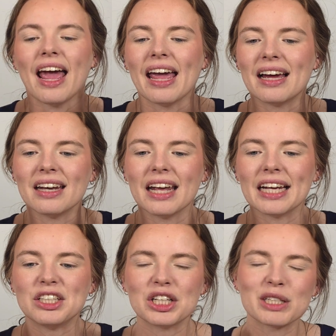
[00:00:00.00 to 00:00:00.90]
and
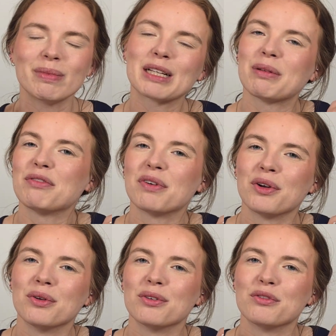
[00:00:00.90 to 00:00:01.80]
it just makes my
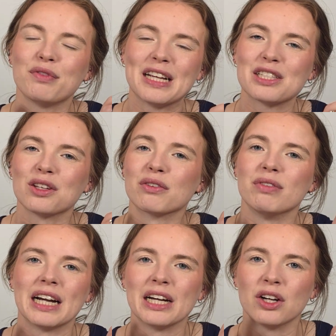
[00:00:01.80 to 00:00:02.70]
face look
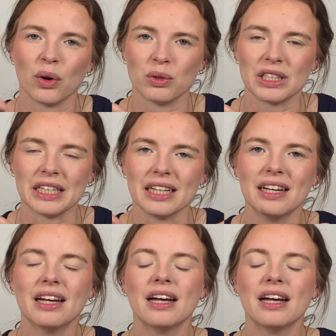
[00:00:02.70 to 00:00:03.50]
very ghostly.